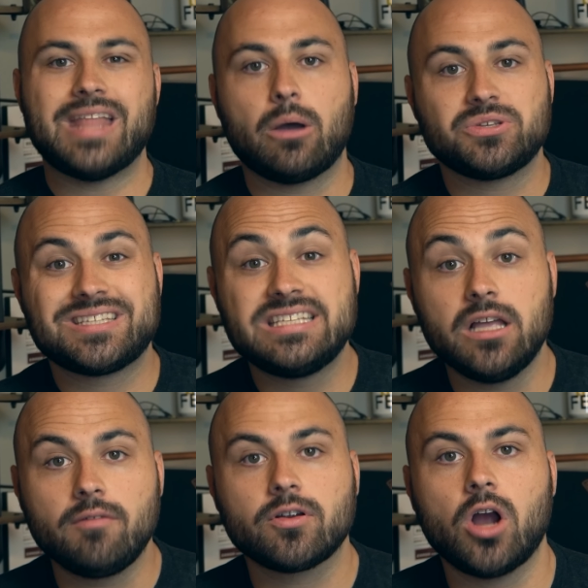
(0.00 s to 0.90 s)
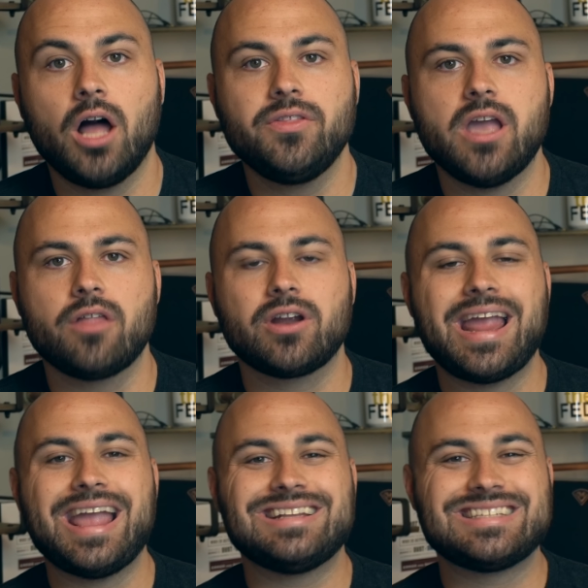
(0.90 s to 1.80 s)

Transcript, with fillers: Now, silver, on the other hand,